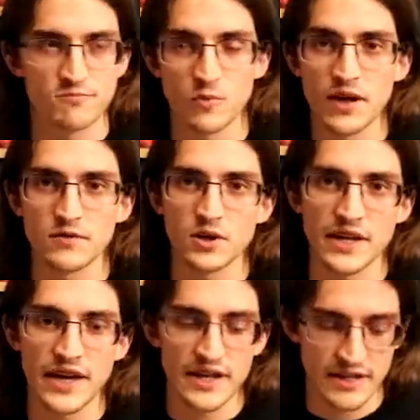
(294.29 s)
way of
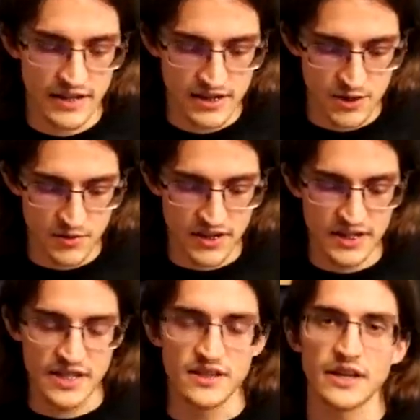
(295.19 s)
looking at it, it is really
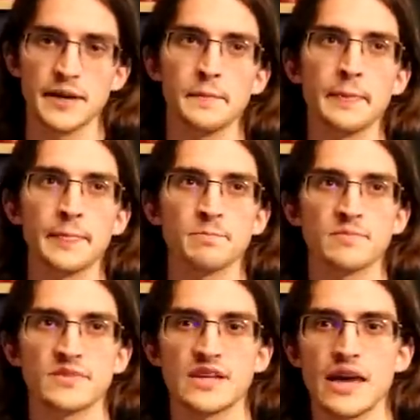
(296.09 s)
neat. Like,
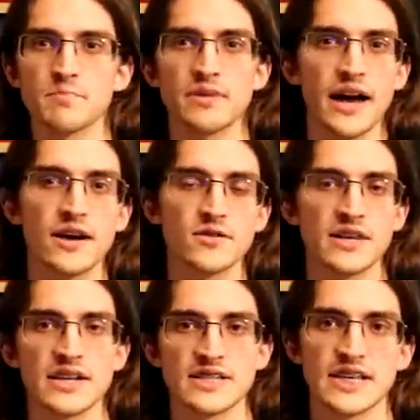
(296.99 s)
the Empire
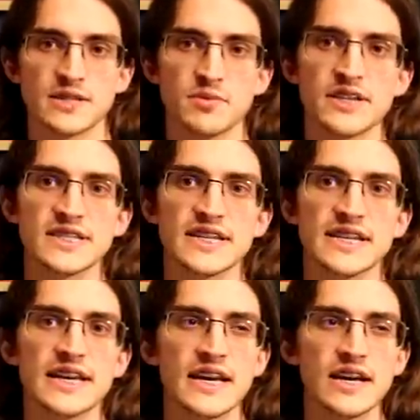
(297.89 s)
that it takes place
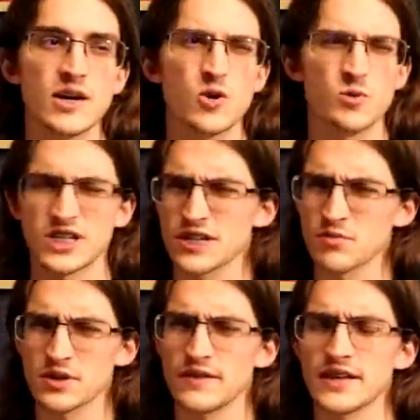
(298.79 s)
in which I
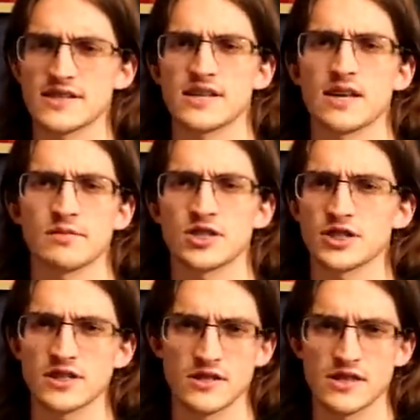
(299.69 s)
don't believe has a name. It's
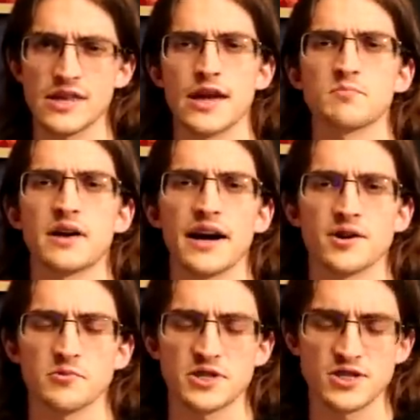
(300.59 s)
just The
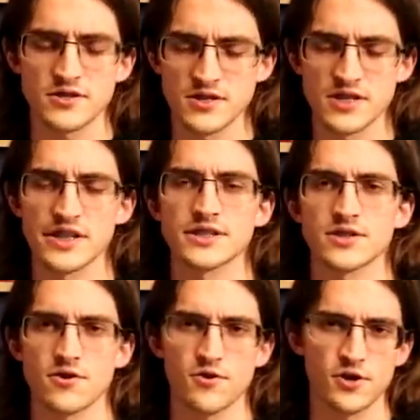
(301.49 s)
Empire, which
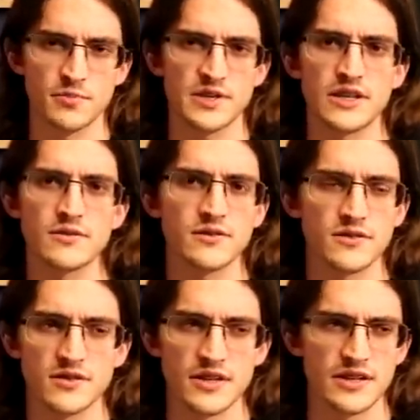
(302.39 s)
does irk me.
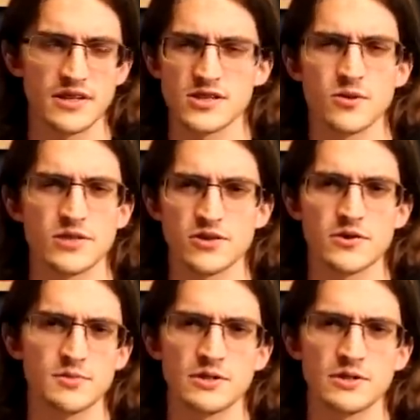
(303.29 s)
Like, it's always irked